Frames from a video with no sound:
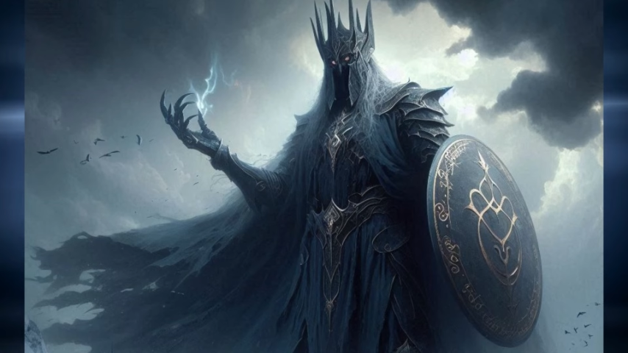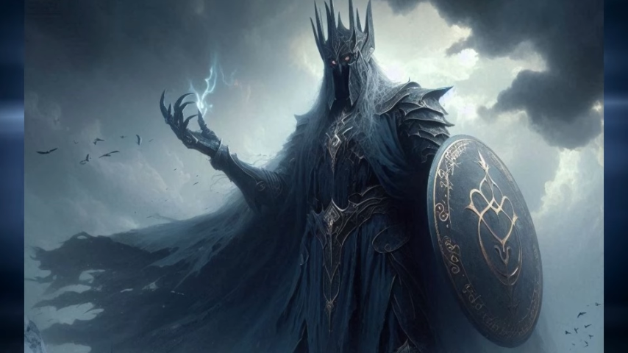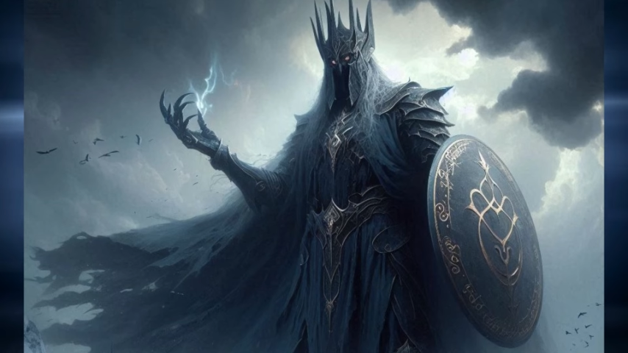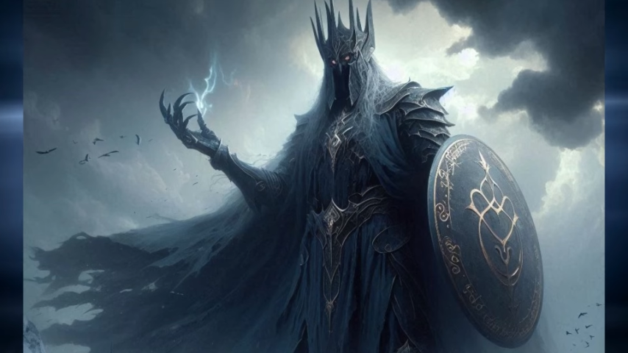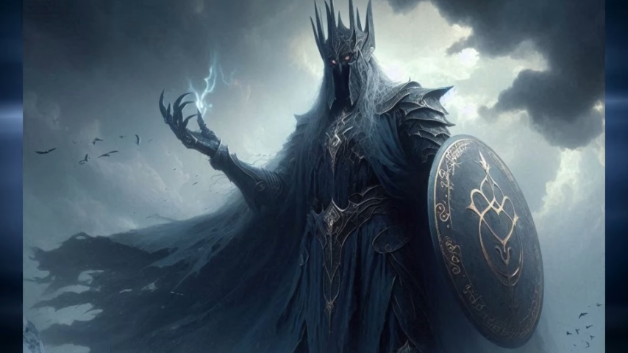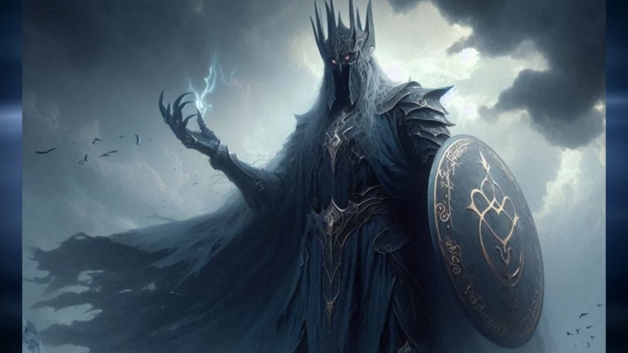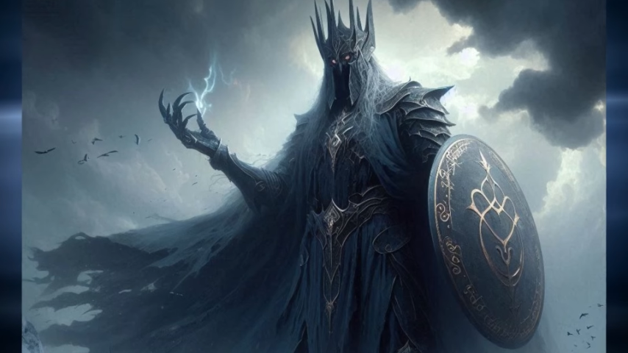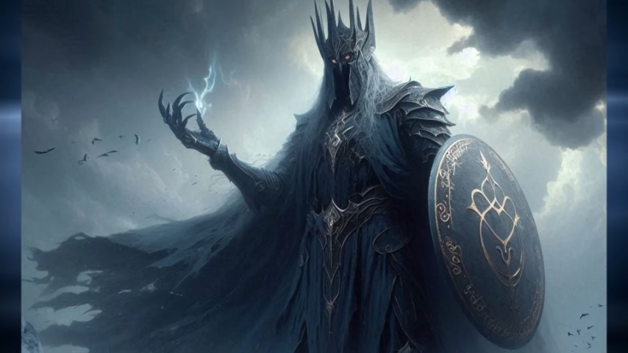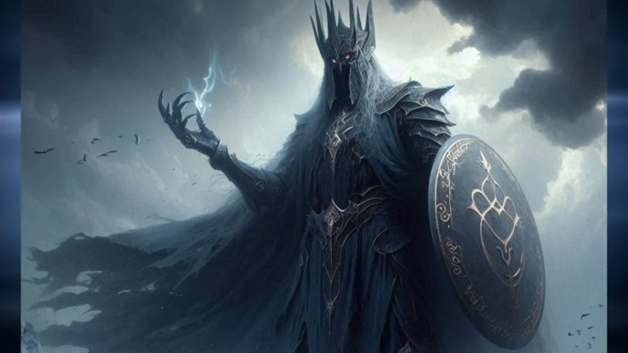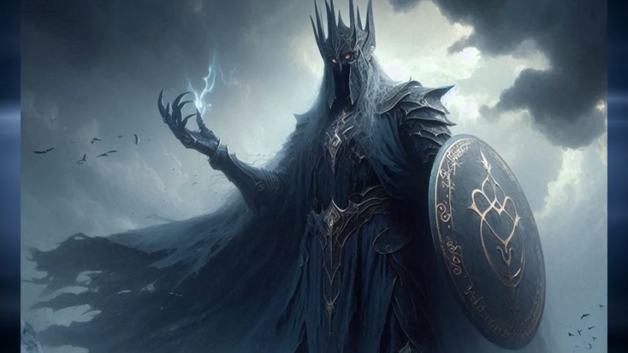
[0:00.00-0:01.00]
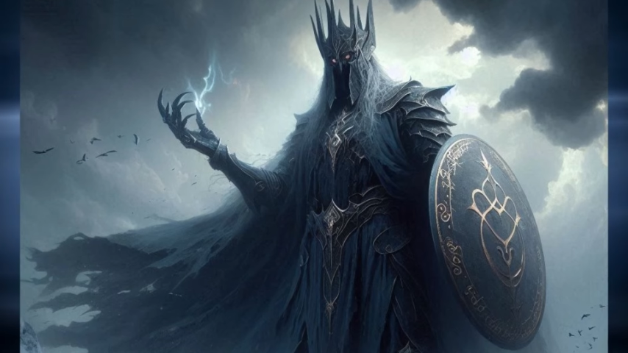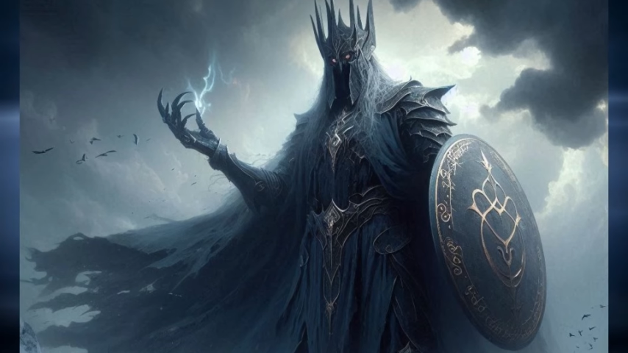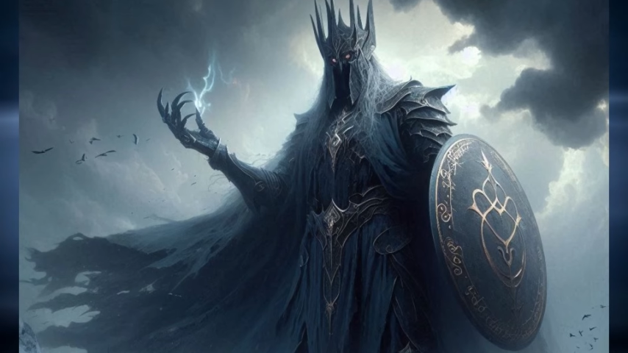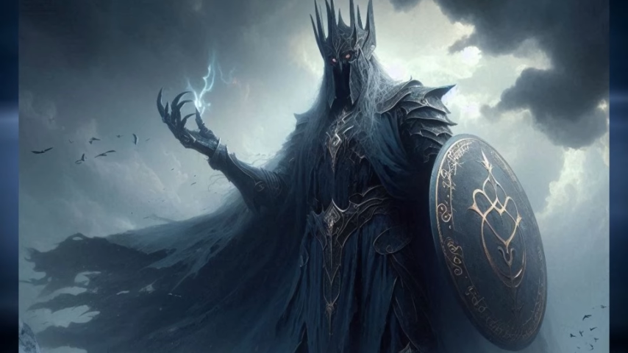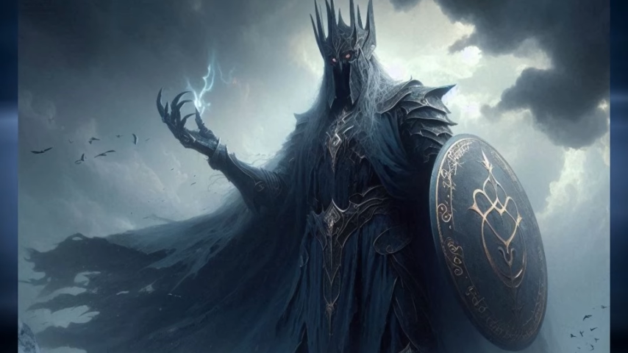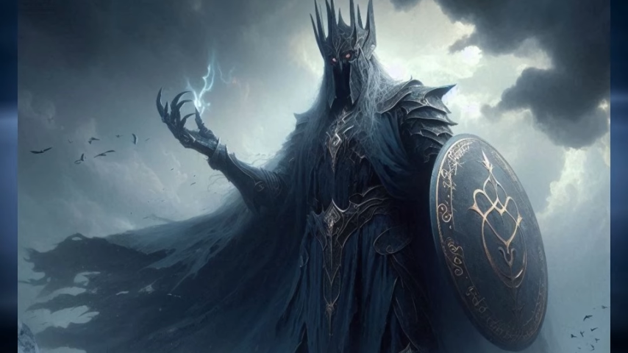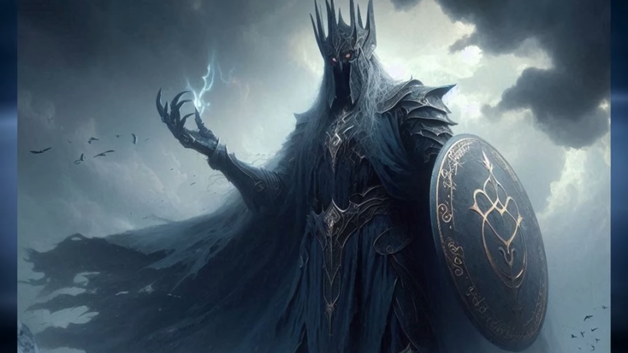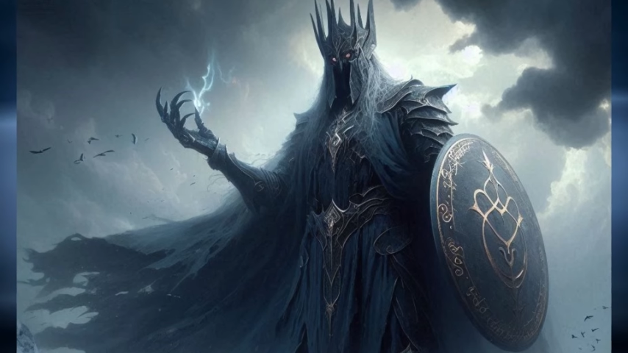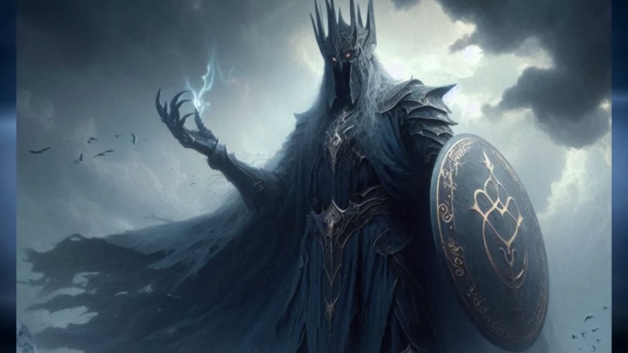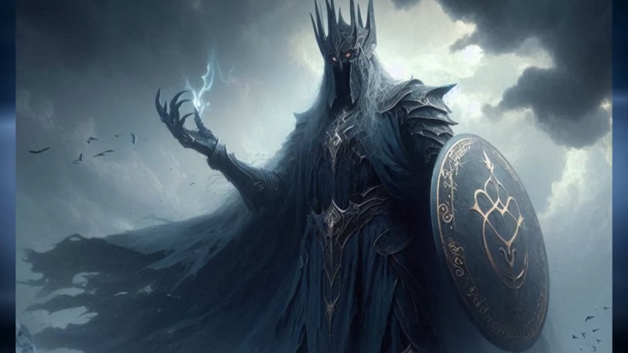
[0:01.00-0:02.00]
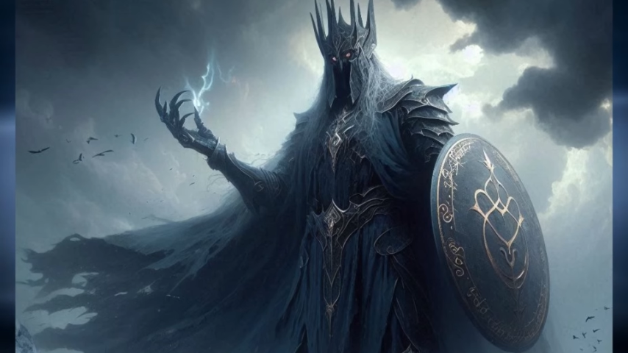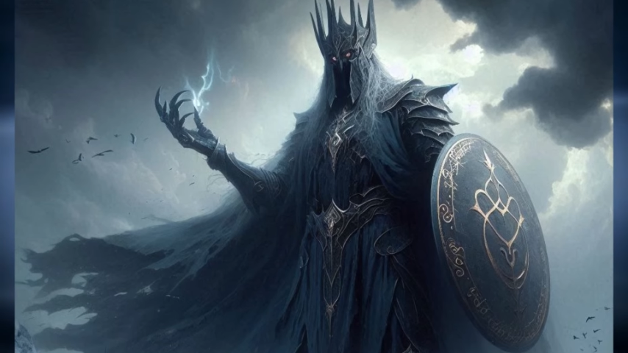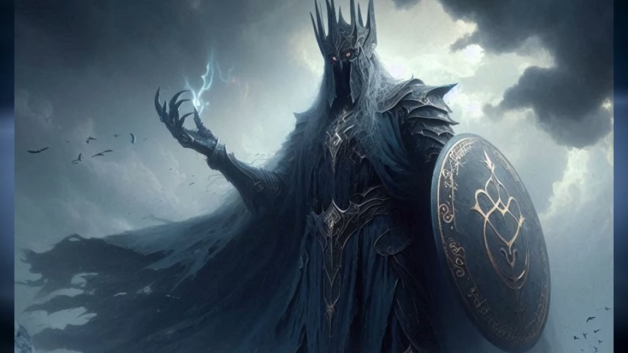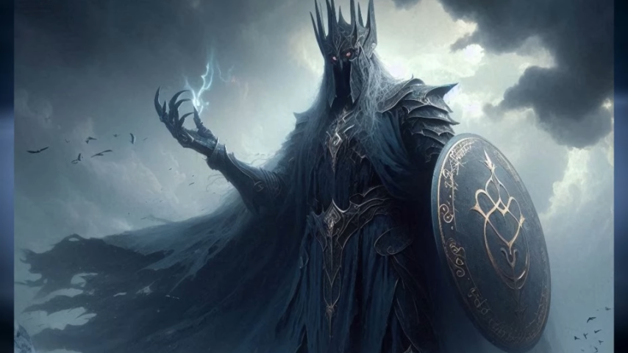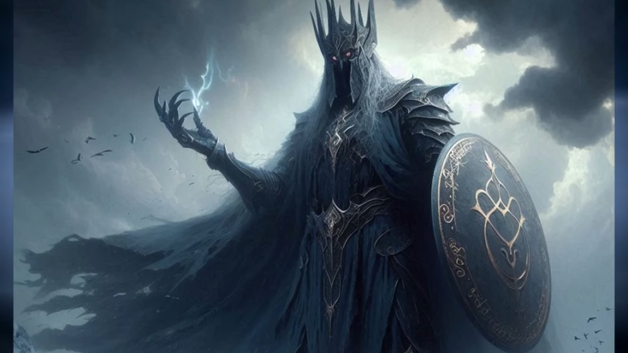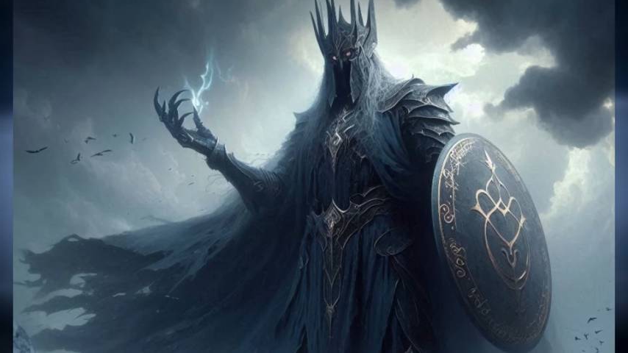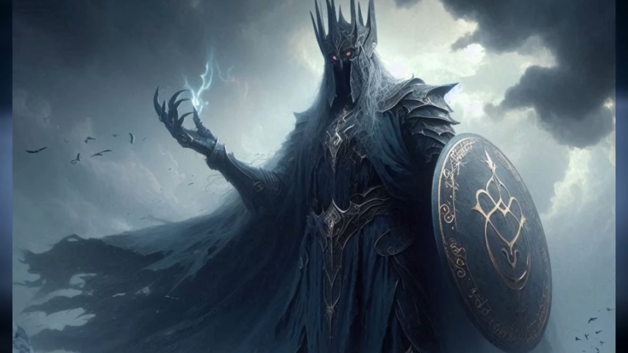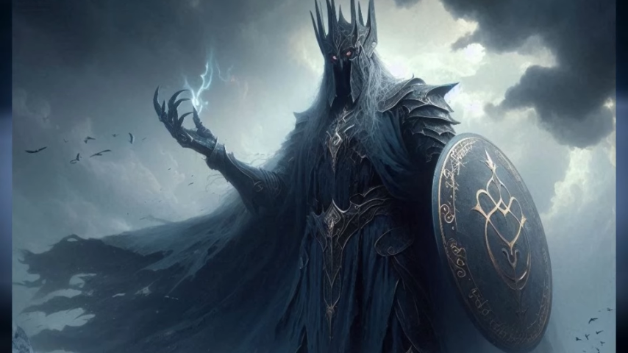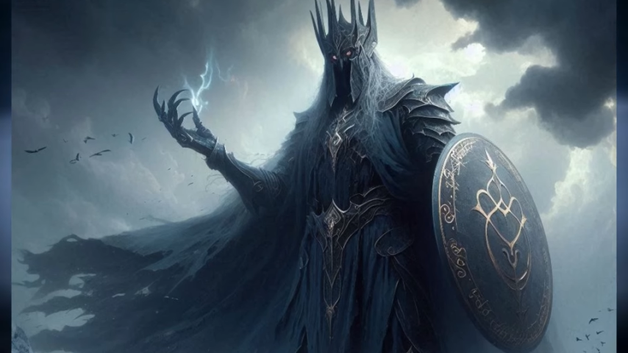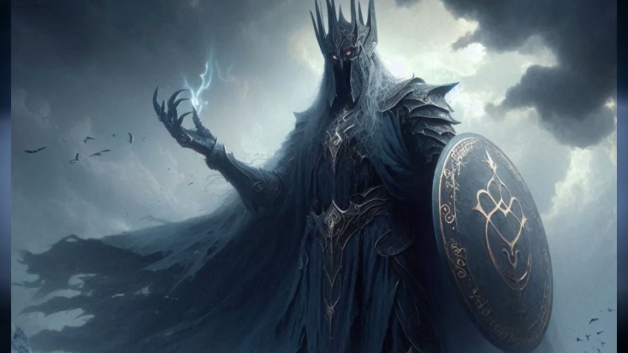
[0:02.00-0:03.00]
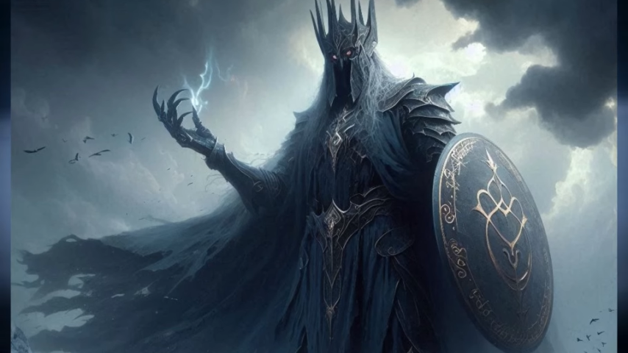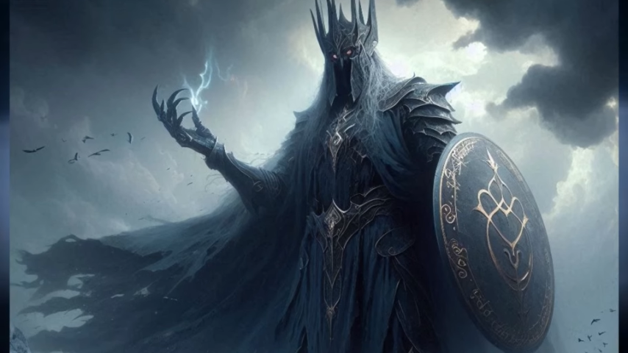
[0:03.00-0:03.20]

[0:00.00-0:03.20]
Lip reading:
(no speaker visible)